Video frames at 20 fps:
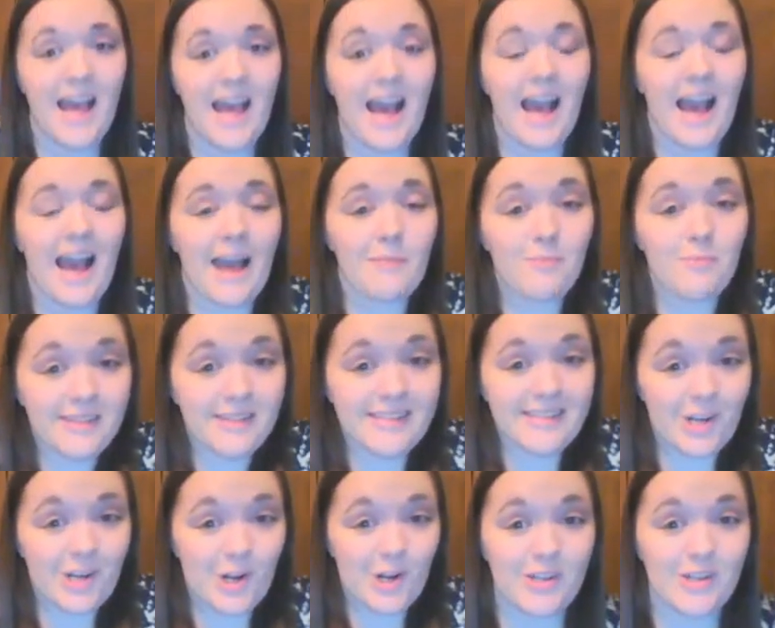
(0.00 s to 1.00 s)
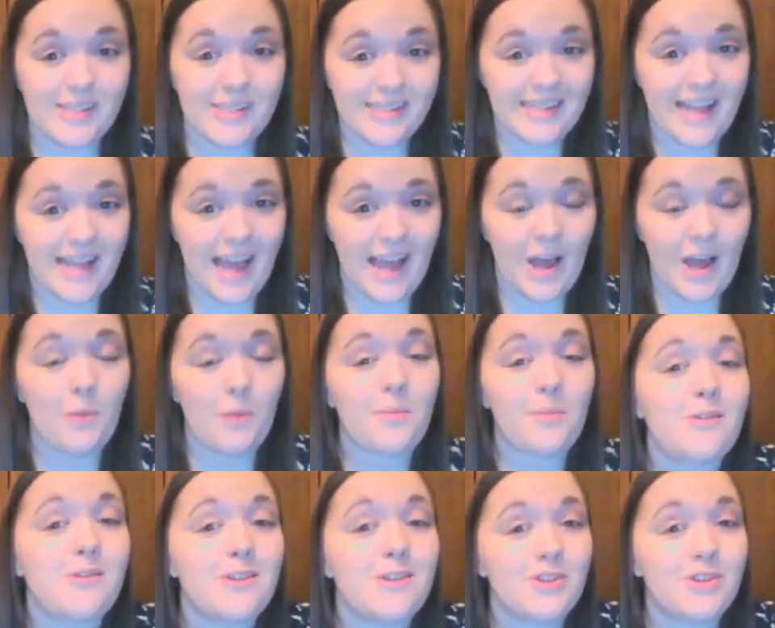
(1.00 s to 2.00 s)
Hi, boys and girls. I hope
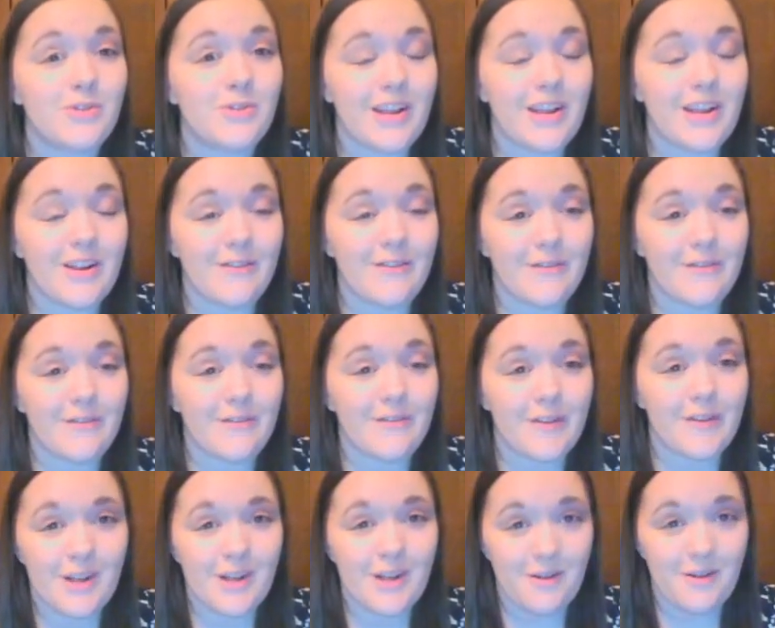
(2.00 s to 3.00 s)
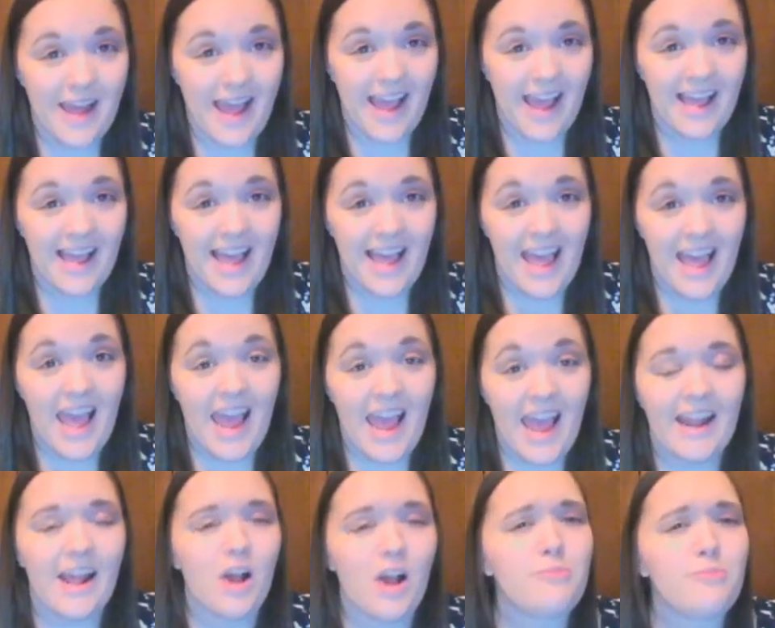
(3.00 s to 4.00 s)
you're enjoying your first snow day,
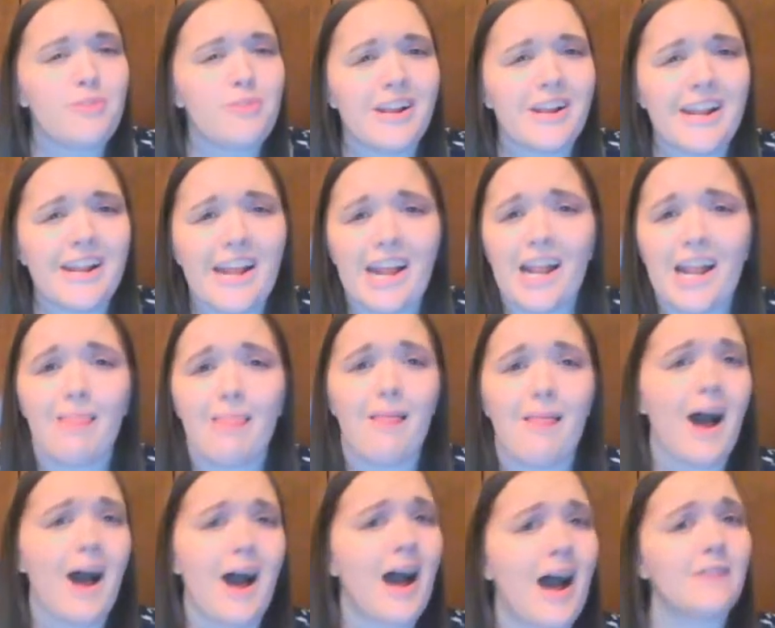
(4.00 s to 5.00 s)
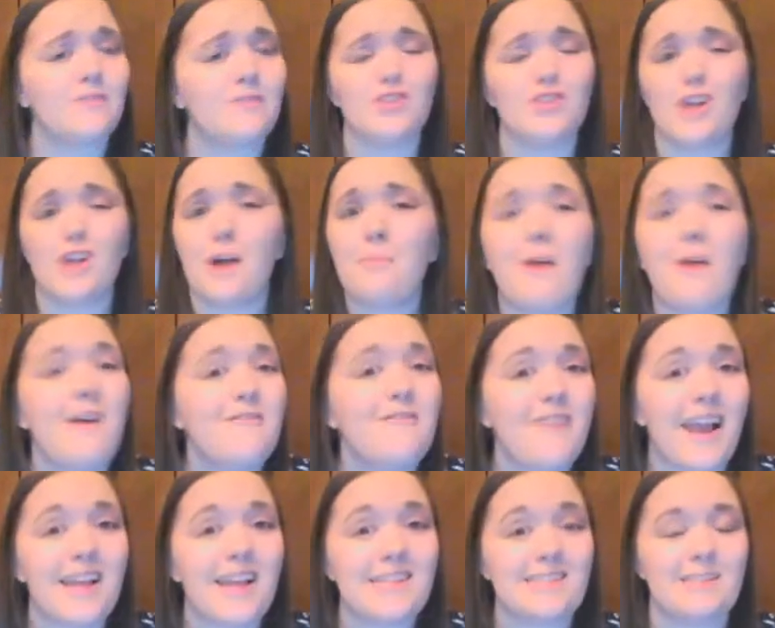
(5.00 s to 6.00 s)
and I hope you're getting in a lot of snowball
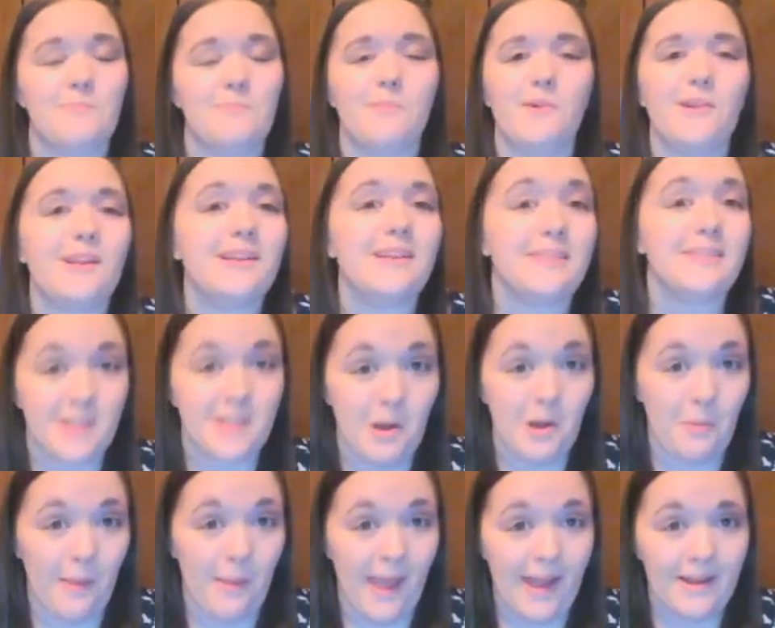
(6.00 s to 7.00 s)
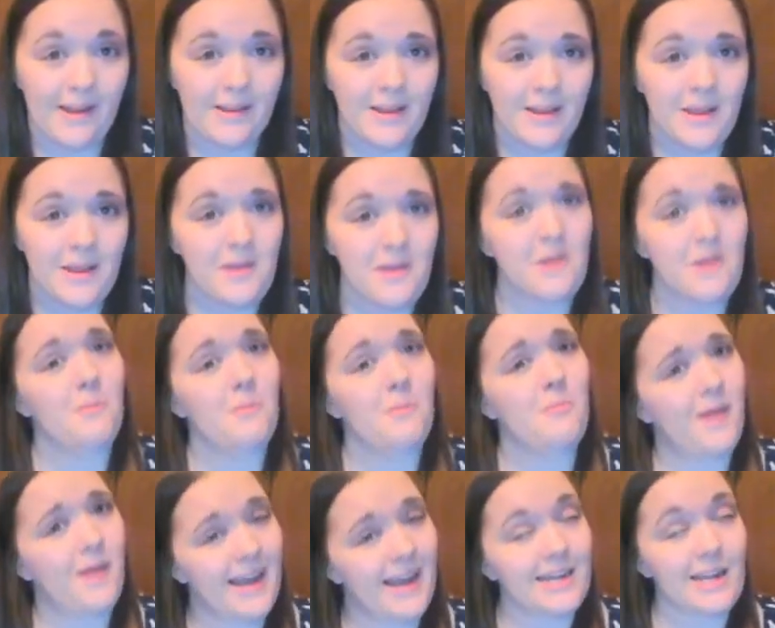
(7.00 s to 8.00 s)
fights and building snowmen.
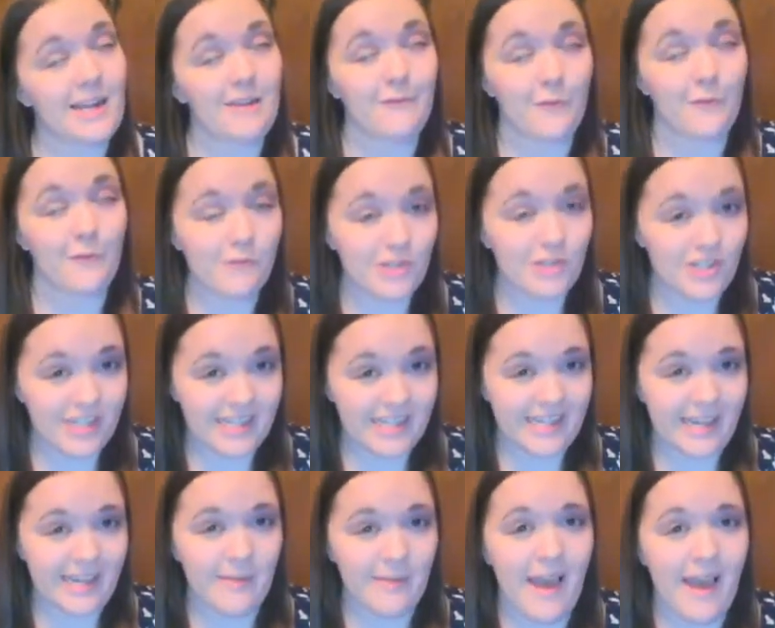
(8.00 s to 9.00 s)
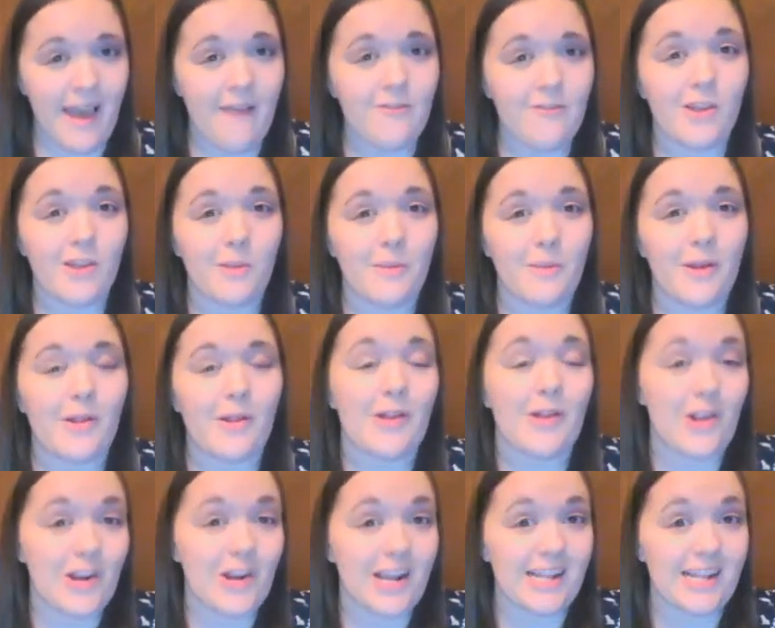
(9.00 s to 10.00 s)
But unfortunately, we have a little bit of
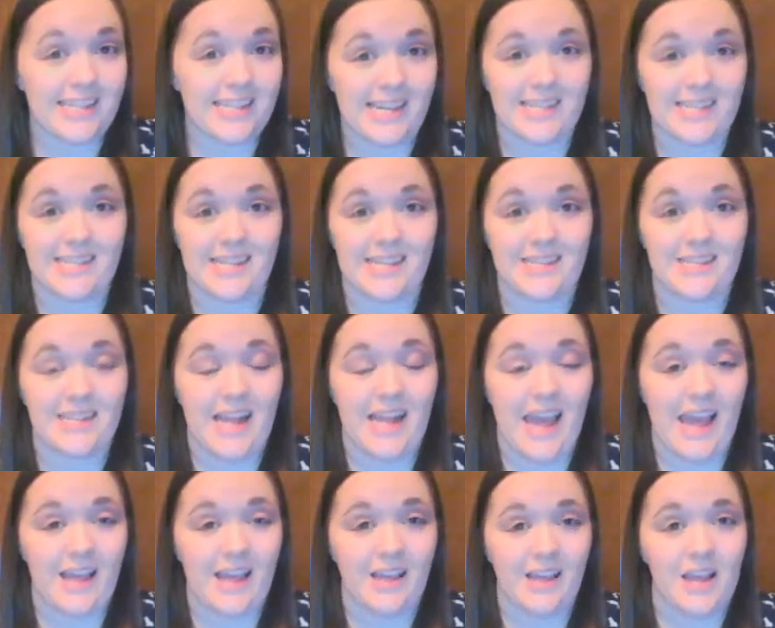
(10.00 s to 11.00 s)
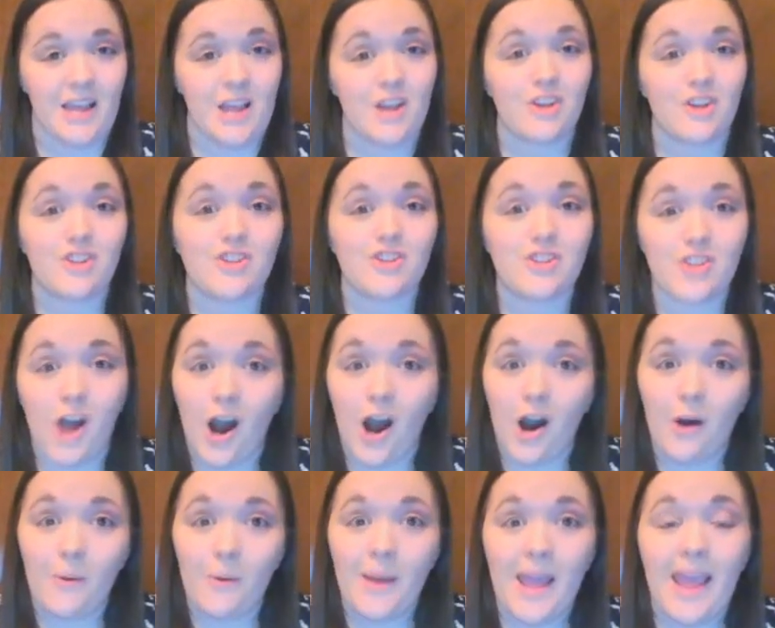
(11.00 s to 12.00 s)
learning to get done today.
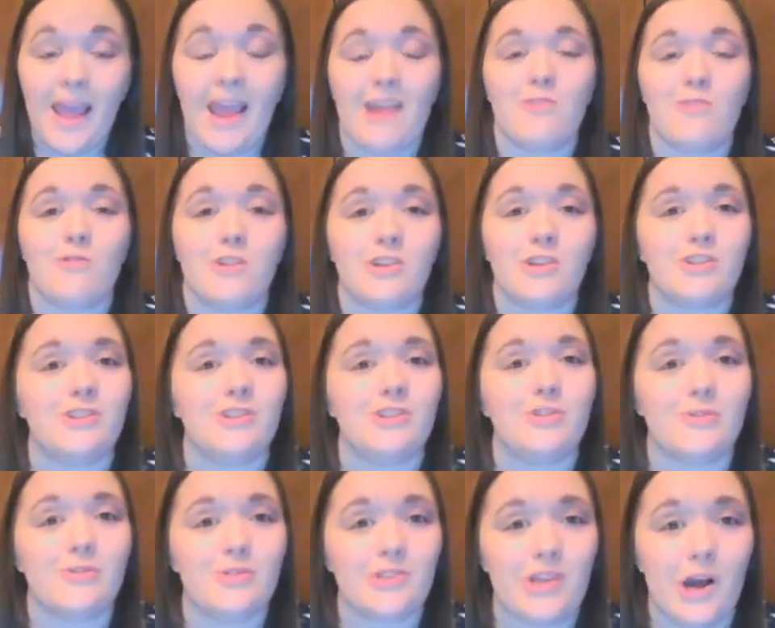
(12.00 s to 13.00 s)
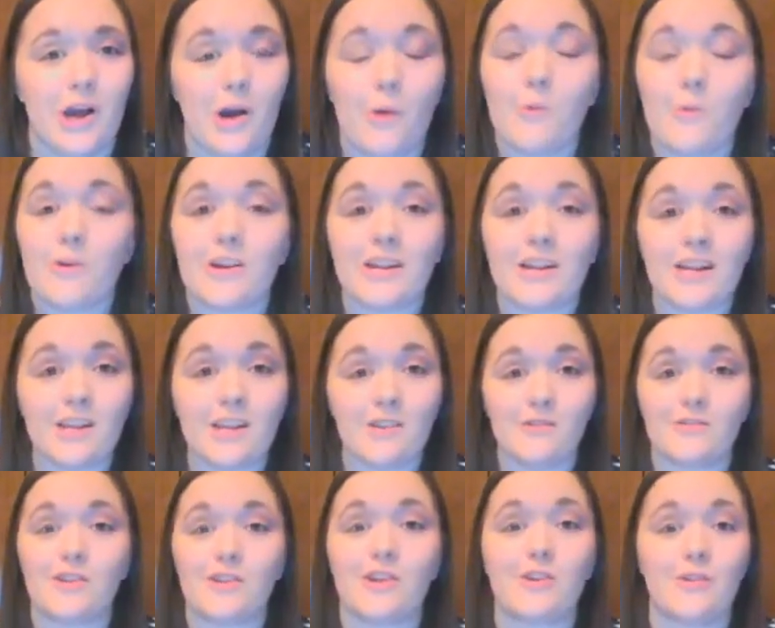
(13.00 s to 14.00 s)
So, in order to do so, we're going to
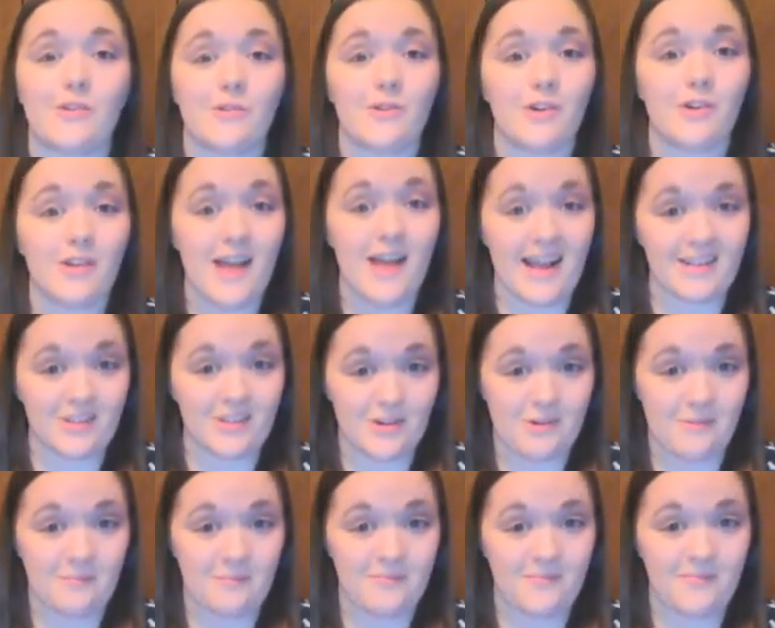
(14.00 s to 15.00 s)
use our Google Classroom.